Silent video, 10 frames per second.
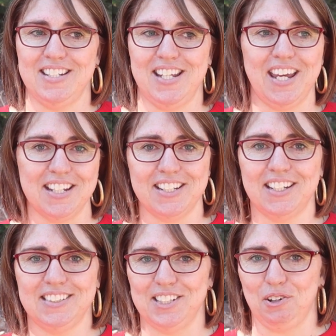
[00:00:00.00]
take into
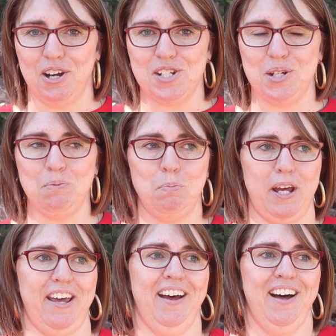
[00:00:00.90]
consideration,
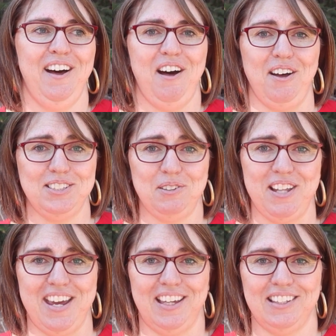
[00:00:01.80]
but also
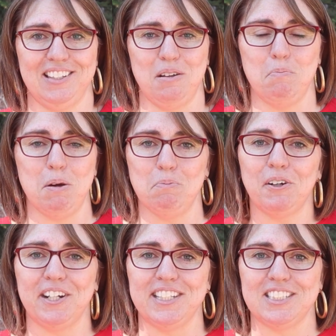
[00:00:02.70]
like the
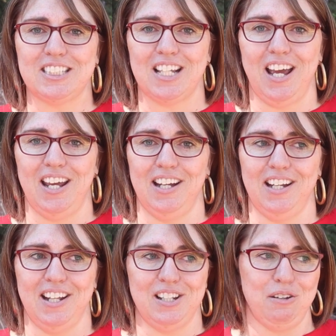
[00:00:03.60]
memories
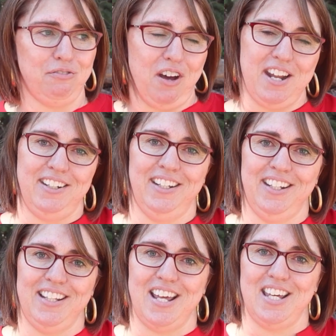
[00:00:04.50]
and the fun
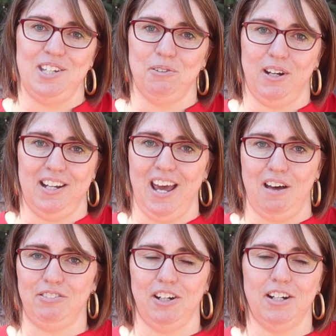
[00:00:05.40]
that you can
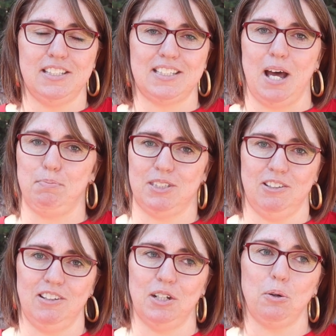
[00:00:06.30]
have here. It's
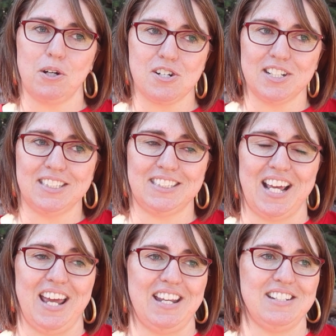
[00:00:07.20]
absolutely gorgeous
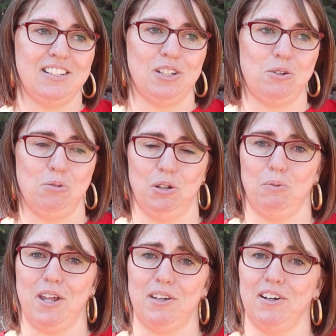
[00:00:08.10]
and the cooler
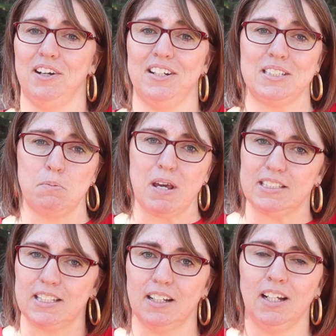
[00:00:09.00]
weather is
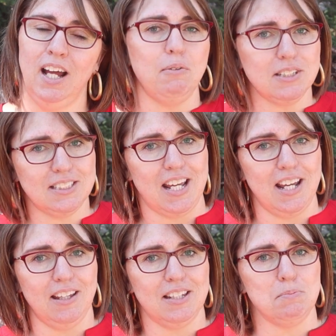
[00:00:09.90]
amazing. I will
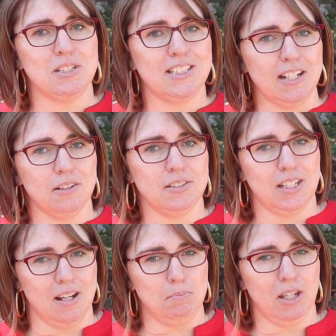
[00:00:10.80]
say the mosquitoes
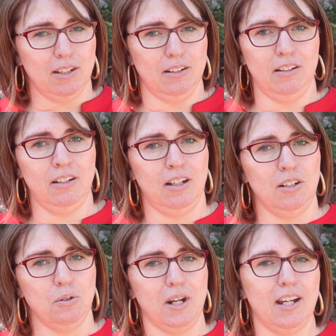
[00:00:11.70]
can be a little
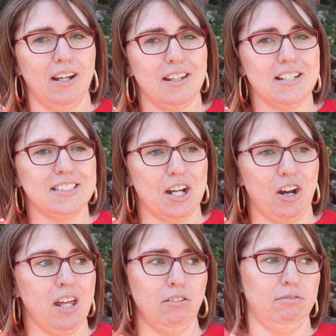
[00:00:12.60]
annoying in this
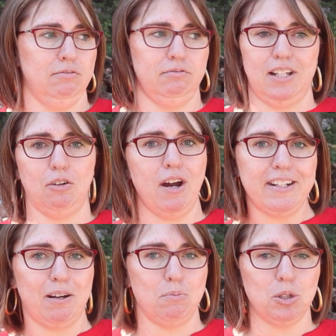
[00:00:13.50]
area. Like right
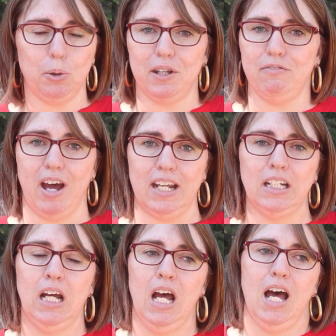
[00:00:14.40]
now I'm totally fine,
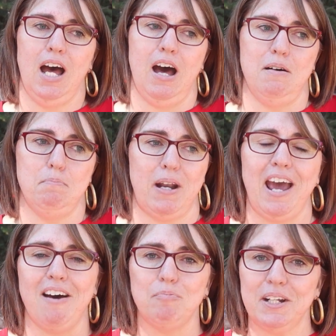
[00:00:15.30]
but I
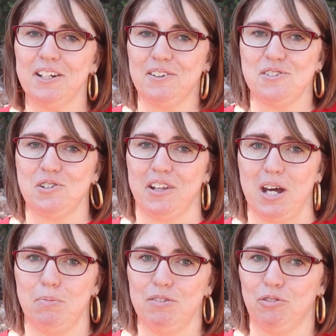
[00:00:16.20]
have been here in
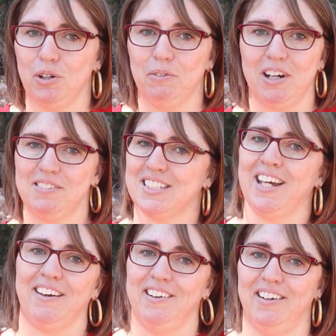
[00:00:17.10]
July before where I was
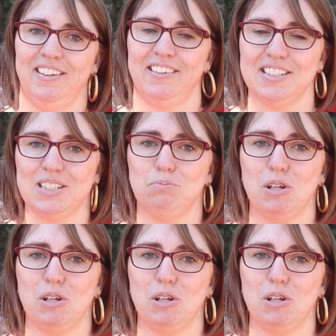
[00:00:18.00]
like, oh, this is